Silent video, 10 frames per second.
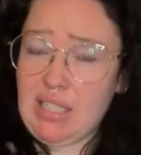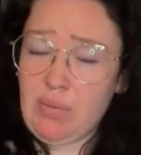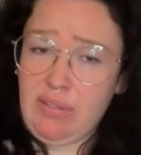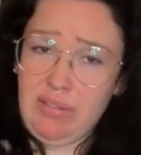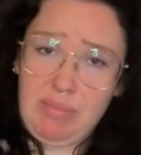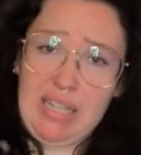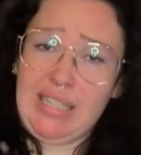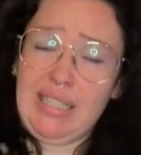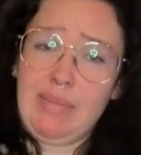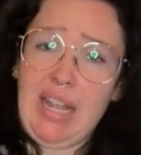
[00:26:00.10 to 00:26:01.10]
Taylor Swift
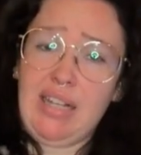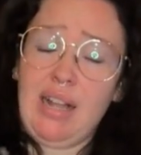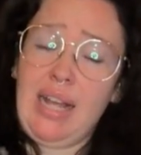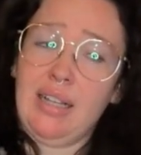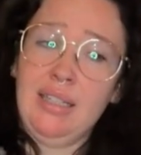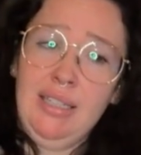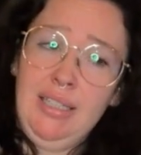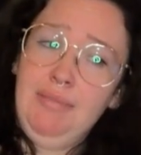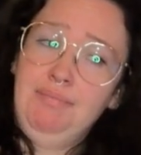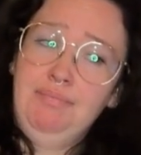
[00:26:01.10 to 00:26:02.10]
basically being like,
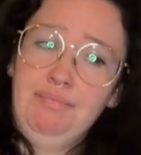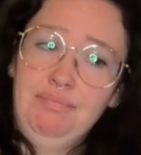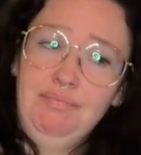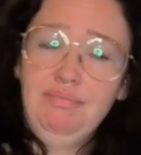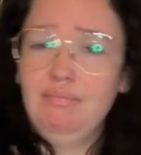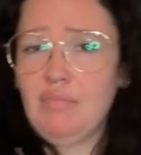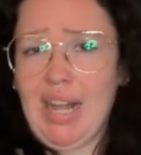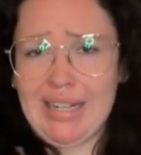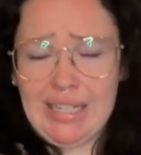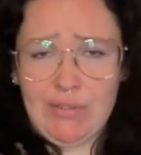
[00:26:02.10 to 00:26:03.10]

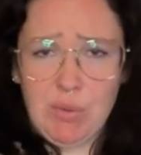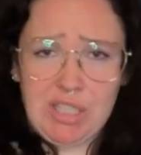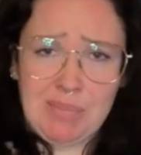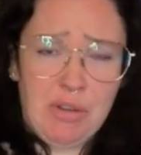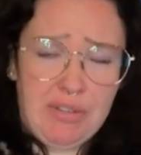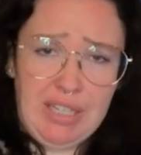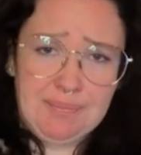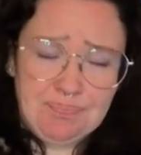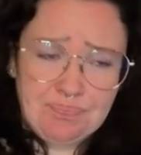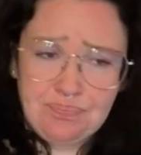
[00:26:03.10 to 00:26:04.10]
I didn't even watch the
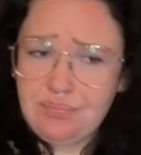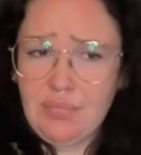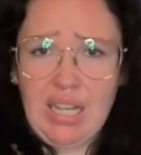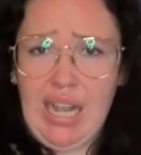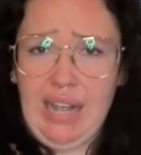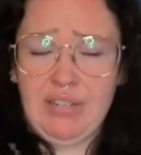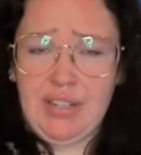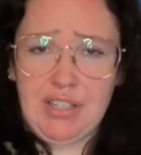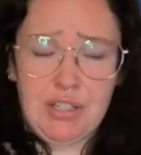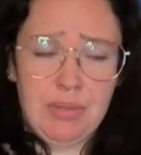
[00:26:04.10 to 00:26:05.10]
movie. I have
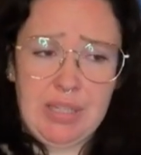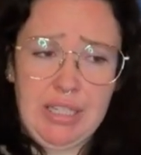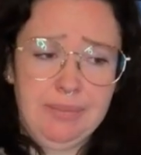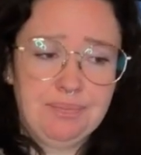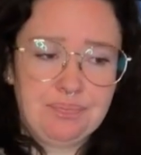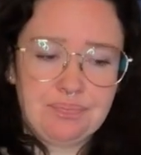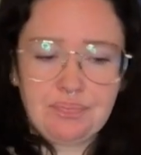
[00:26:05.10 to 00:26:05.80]
nothing to do with it.